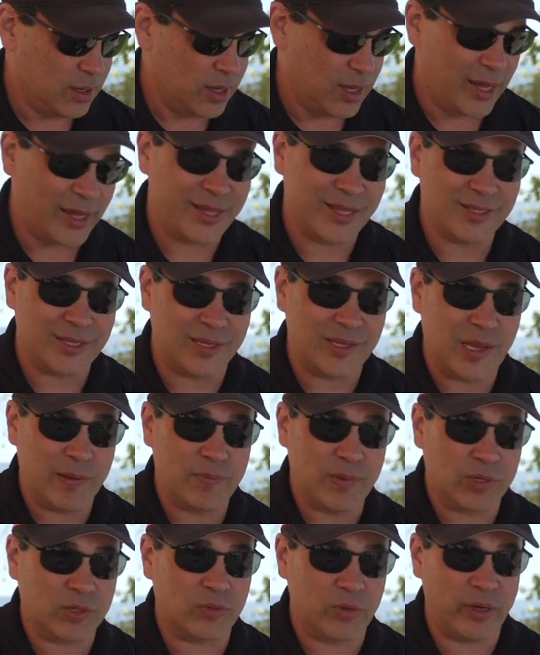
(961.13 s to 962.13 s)
I get to keep
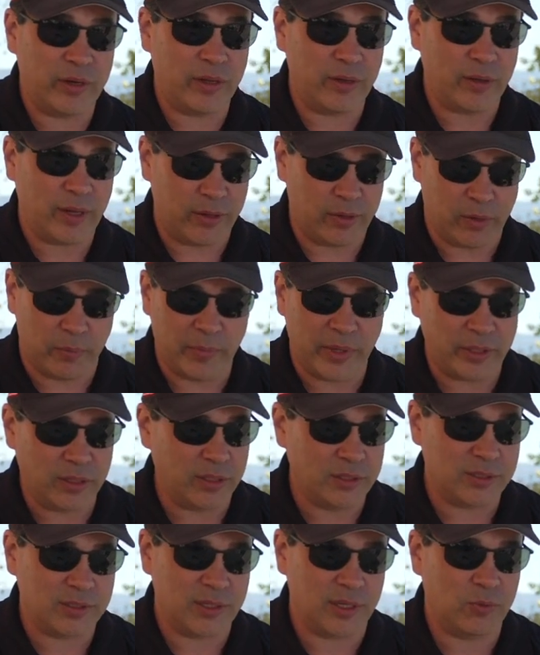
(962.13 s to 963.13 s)
this radio. I know
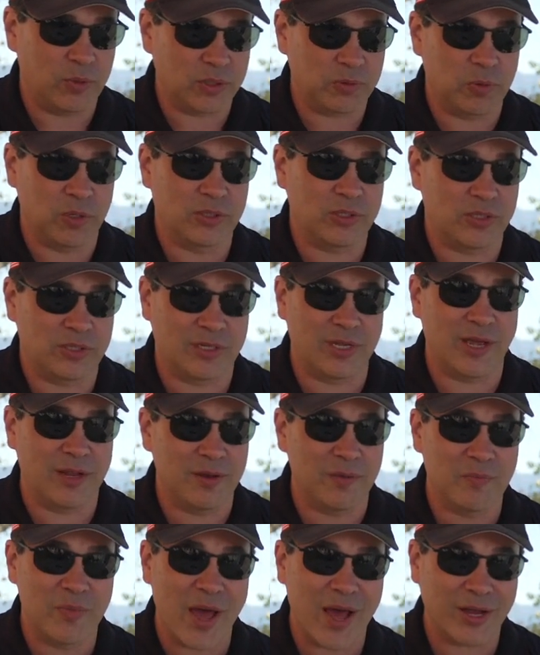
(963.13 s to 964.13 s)
Midland said we're supposed to send
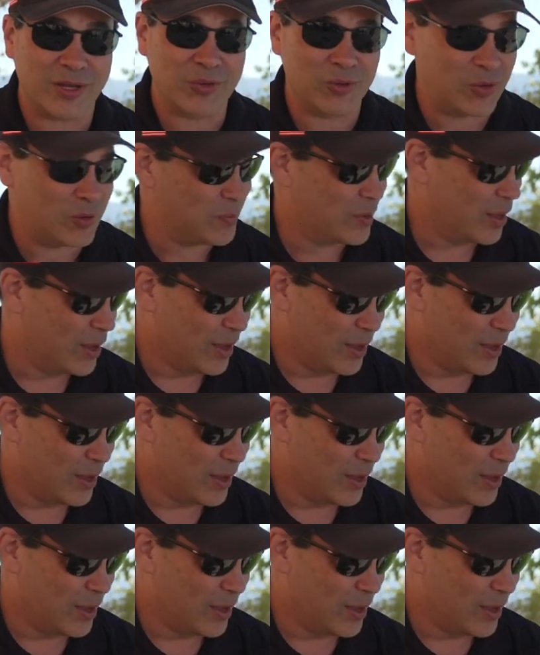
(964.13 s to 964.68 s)
him back to him,